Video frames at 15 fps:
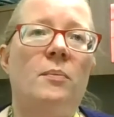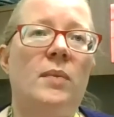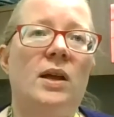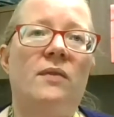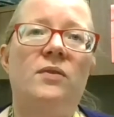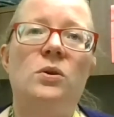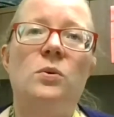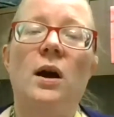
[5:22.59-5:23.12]

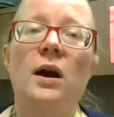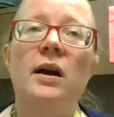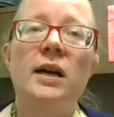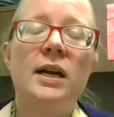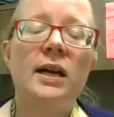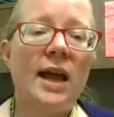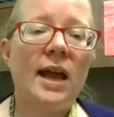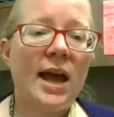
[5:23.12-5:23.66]
If you are
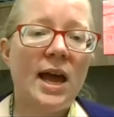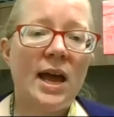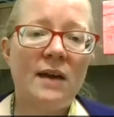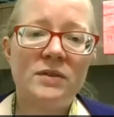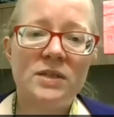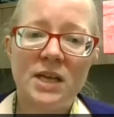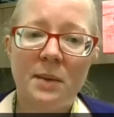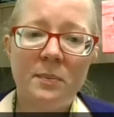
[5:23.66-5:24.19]
going to have
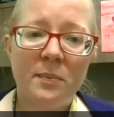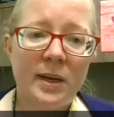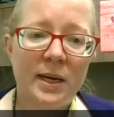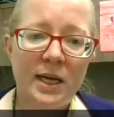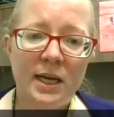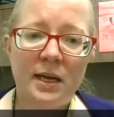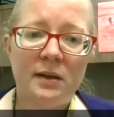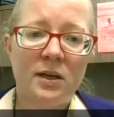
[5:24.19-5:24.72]

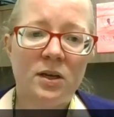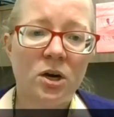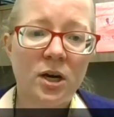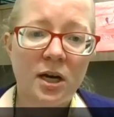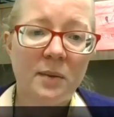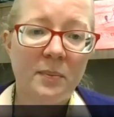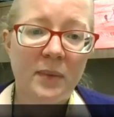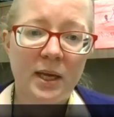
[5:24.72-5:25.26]
somebody
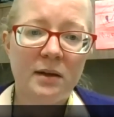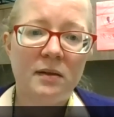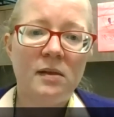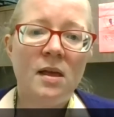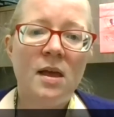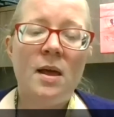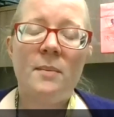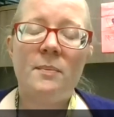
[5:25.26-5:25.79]
cook a meal,
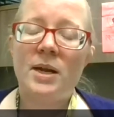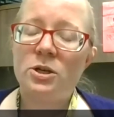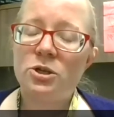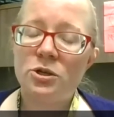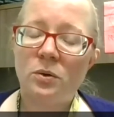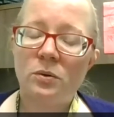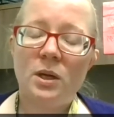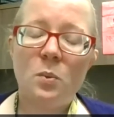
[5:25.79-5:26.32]
make
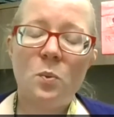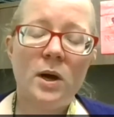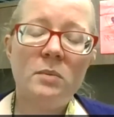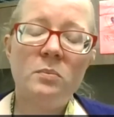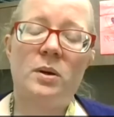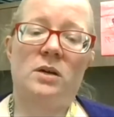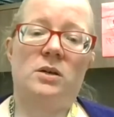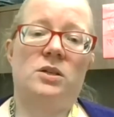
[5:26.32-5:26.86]
sure only one
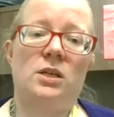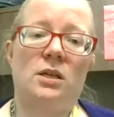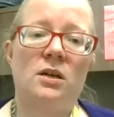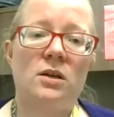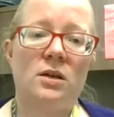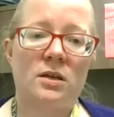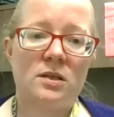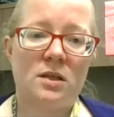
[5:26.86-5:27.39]
person
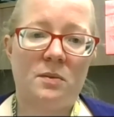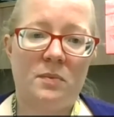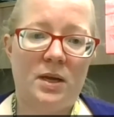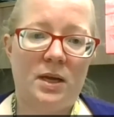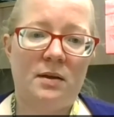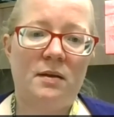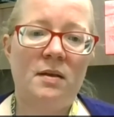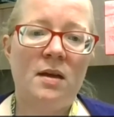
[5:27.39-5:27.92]
cooks the
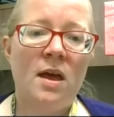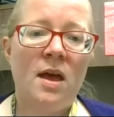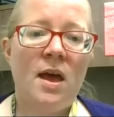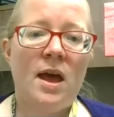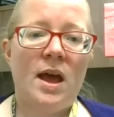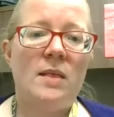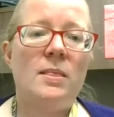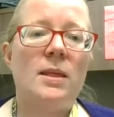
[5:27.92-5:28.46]
meal.
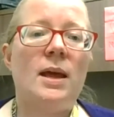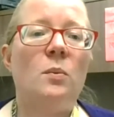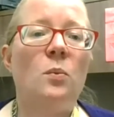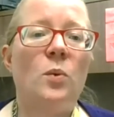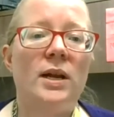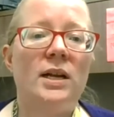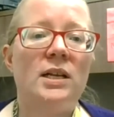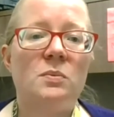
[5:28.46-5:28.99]
And then
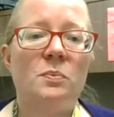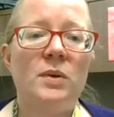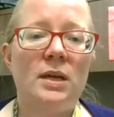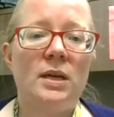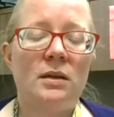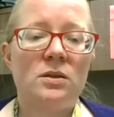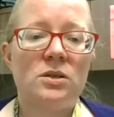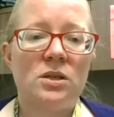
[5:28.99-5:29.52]
when it's
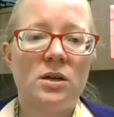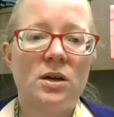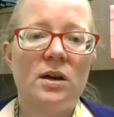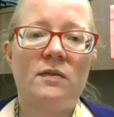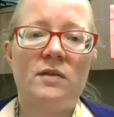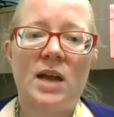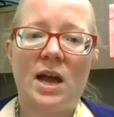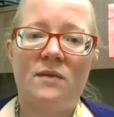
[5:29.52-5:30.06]
being
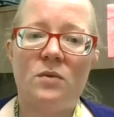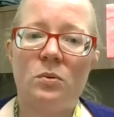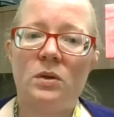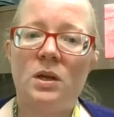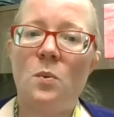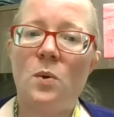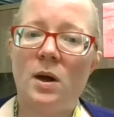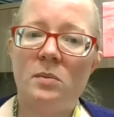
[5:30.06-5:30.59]
served, have only
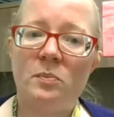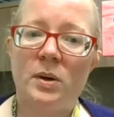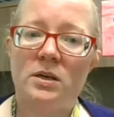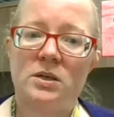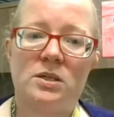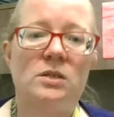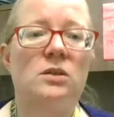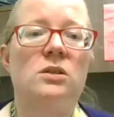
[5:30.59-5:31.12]
one
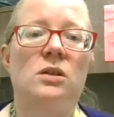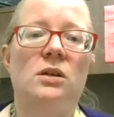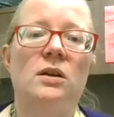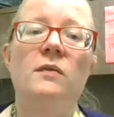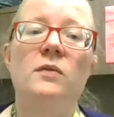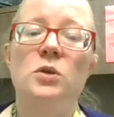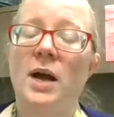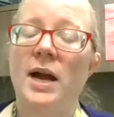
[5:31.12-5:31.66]
person
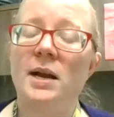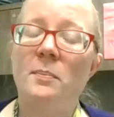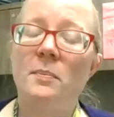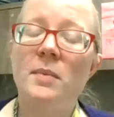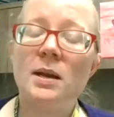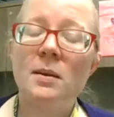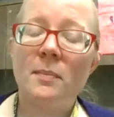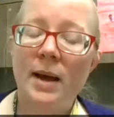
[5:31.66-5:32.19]
serve. Try to
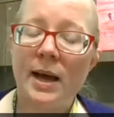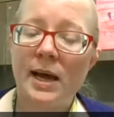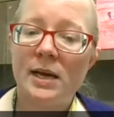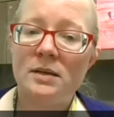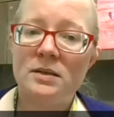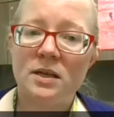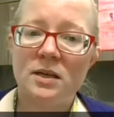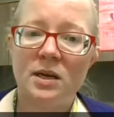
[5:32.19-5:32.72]

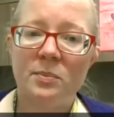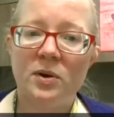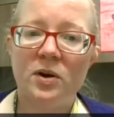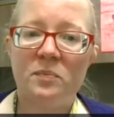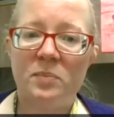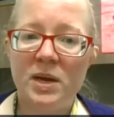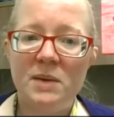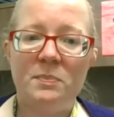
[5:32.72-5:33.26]
minimize the number
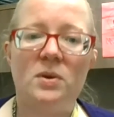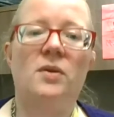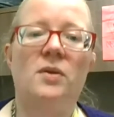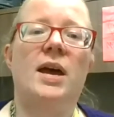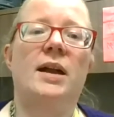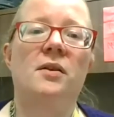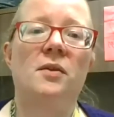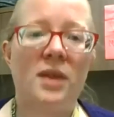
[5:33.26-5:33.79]
of people
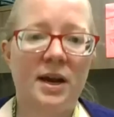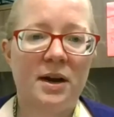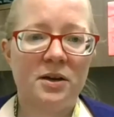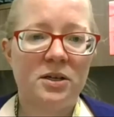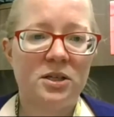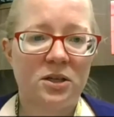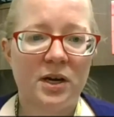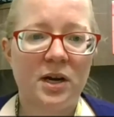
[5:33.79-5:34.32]
that are there
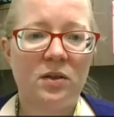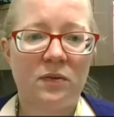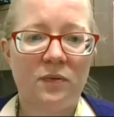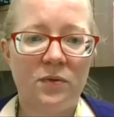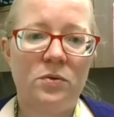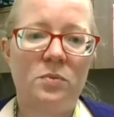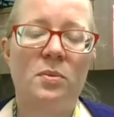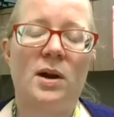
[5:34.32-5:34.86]
during the
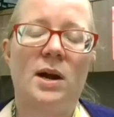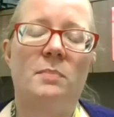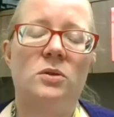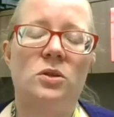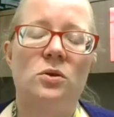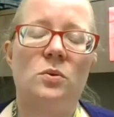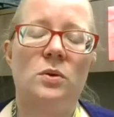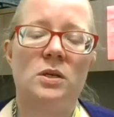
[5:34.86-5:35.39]
food prep
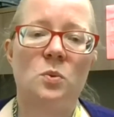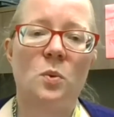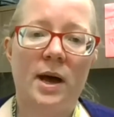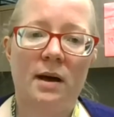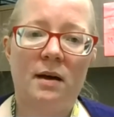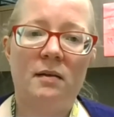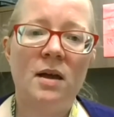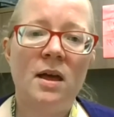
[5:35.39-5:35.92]
too as
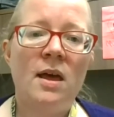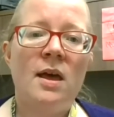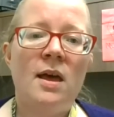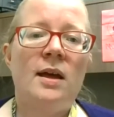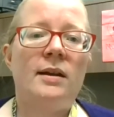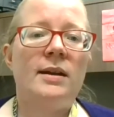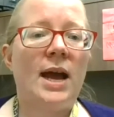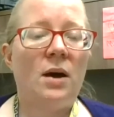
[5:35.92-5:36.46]
well.
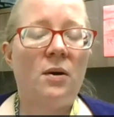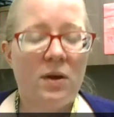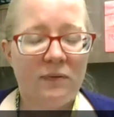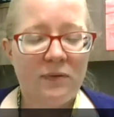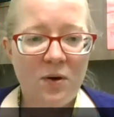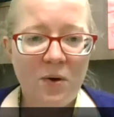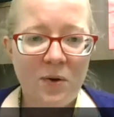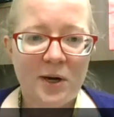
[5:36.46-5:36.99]
Now, of
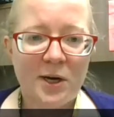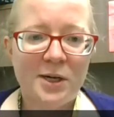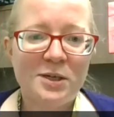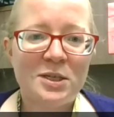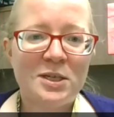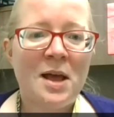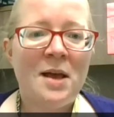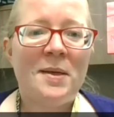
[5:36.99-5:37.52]

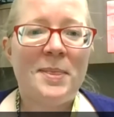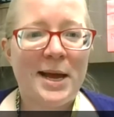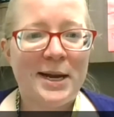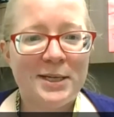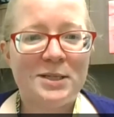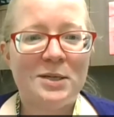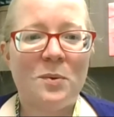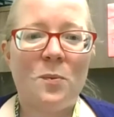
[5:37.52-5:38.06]
course, that
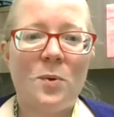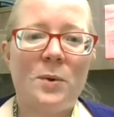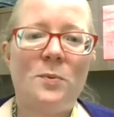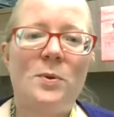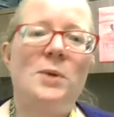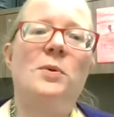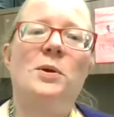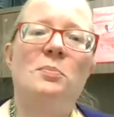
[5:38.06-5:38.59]
isn't what
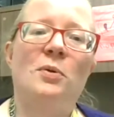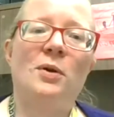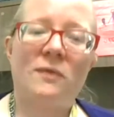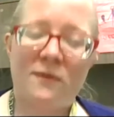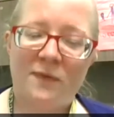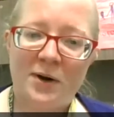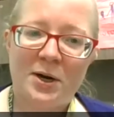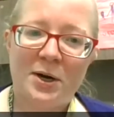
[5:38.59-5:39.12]
we would
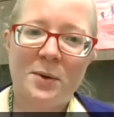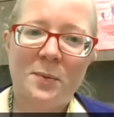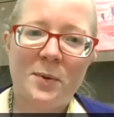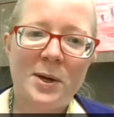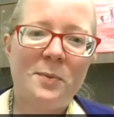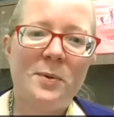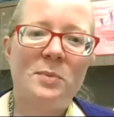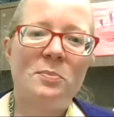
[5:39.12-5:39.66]
prefer. We
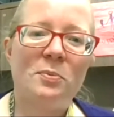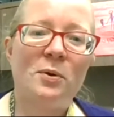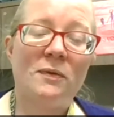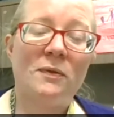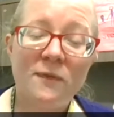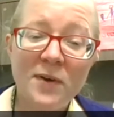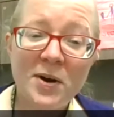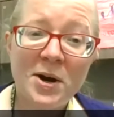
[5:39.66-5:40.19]
would
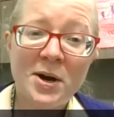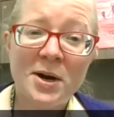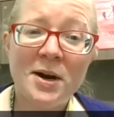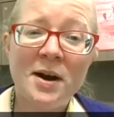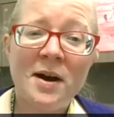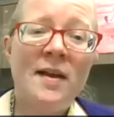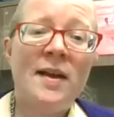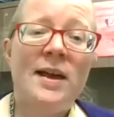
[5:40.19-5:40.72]
prefer
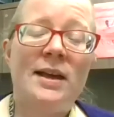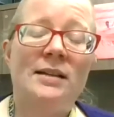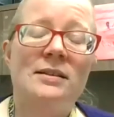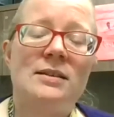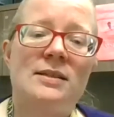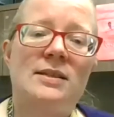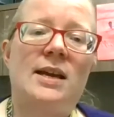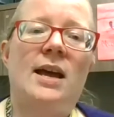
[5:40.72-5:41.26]

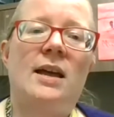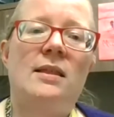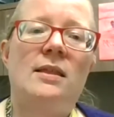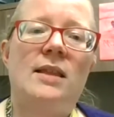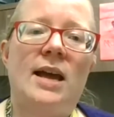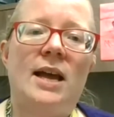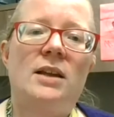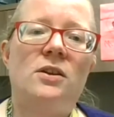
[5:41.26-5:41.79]
instead
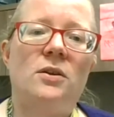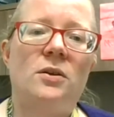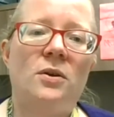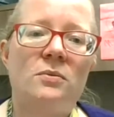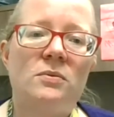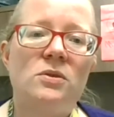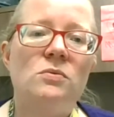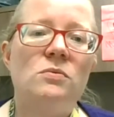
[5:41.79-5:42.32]
that, you
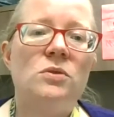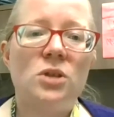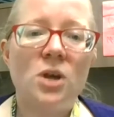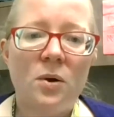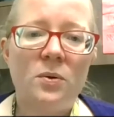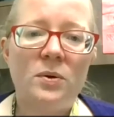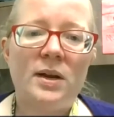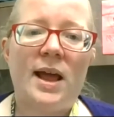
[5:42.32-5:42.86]
know, you
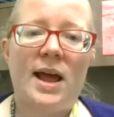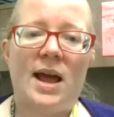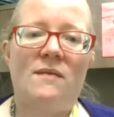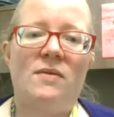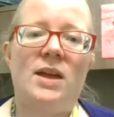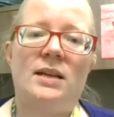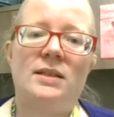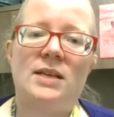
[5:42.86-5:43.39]
don't have
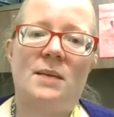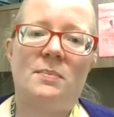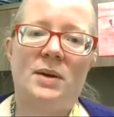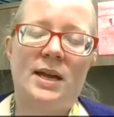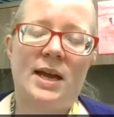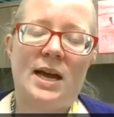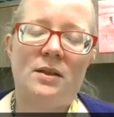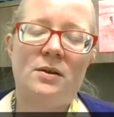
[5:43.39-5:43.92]
that type of
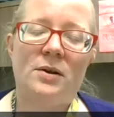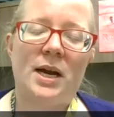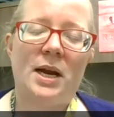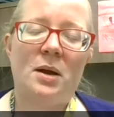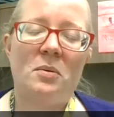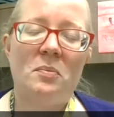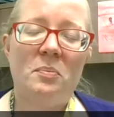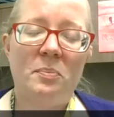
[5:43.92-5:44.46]
gathering.
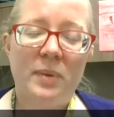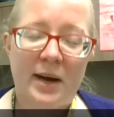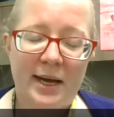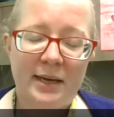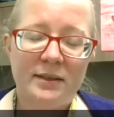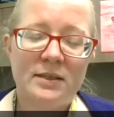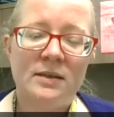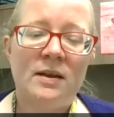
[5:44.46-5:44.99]

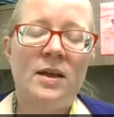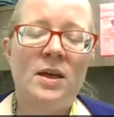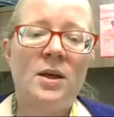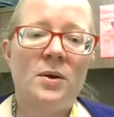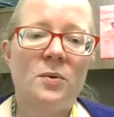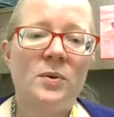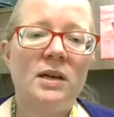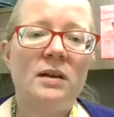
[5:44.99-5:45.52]
But
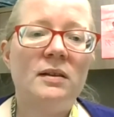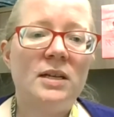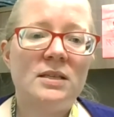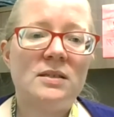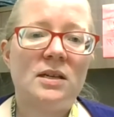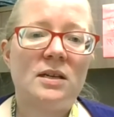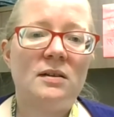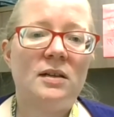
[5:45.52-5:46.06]

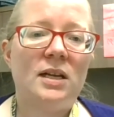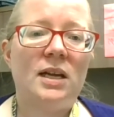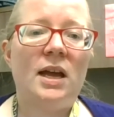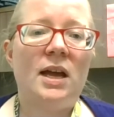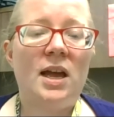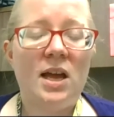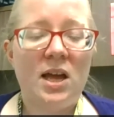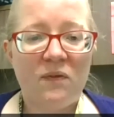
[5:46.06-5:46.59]
realistically,
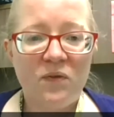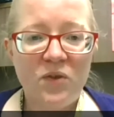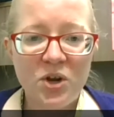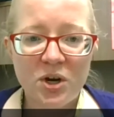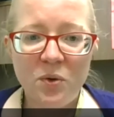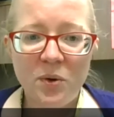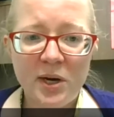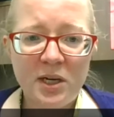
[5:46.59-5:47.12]
if
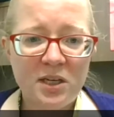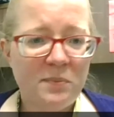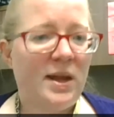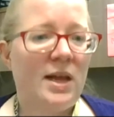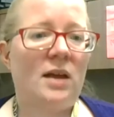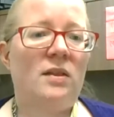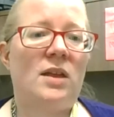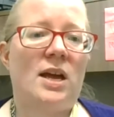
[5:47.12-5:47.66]
you're going to
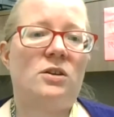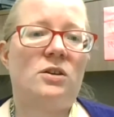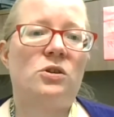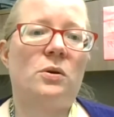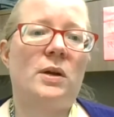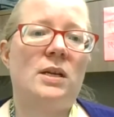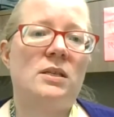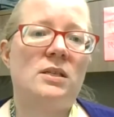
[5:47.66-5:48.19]
make that
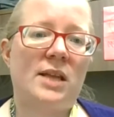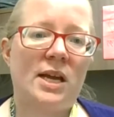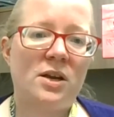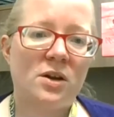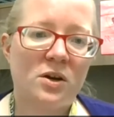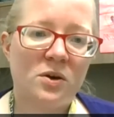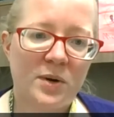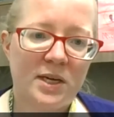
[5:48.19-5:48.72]
choice that
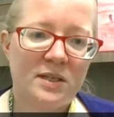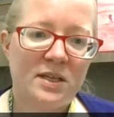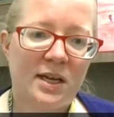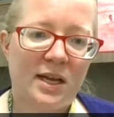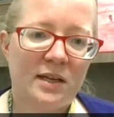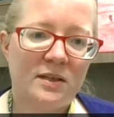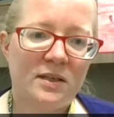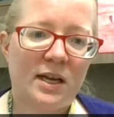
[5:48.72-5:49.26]
you're going to
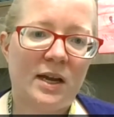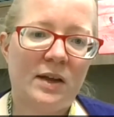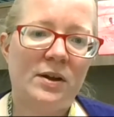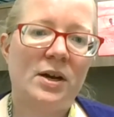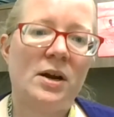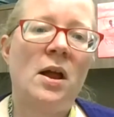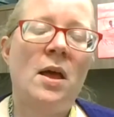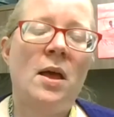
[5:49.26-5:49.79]
get
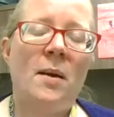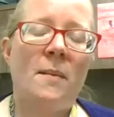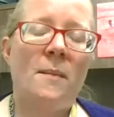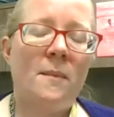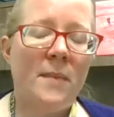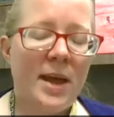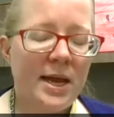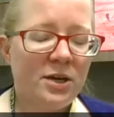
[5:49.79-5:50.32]
together,
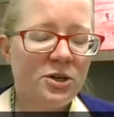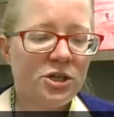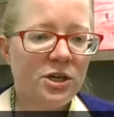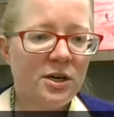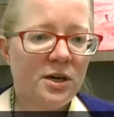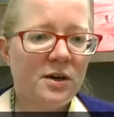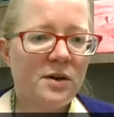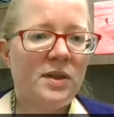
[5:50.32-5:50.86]
make
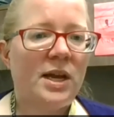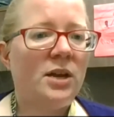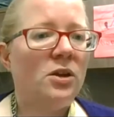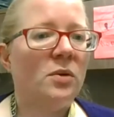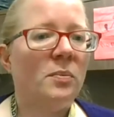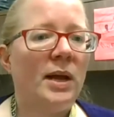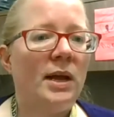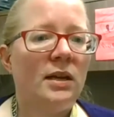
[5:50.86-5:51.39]
sure that
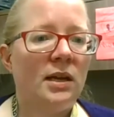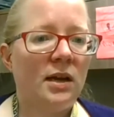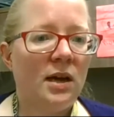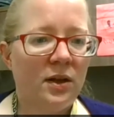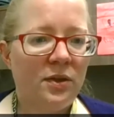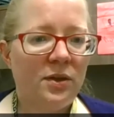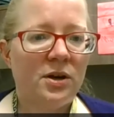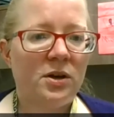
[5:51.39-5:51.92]
you're making
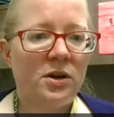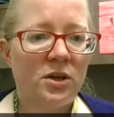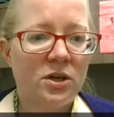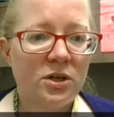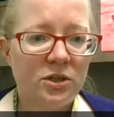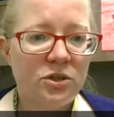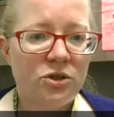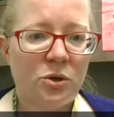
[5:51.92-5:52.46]
other
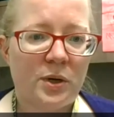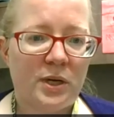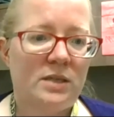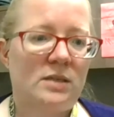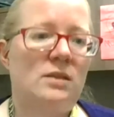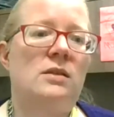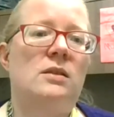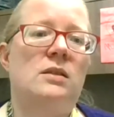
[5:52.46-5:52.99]
good
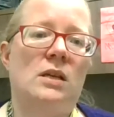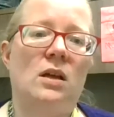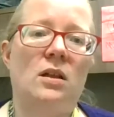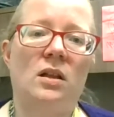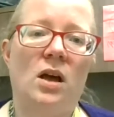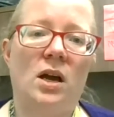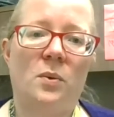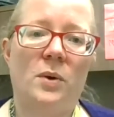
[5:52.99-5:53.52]
choices
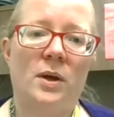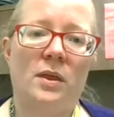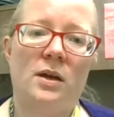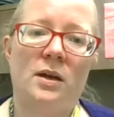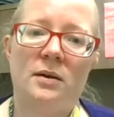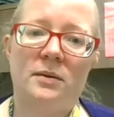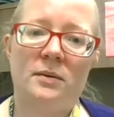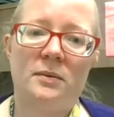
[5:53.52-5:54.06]
along with it.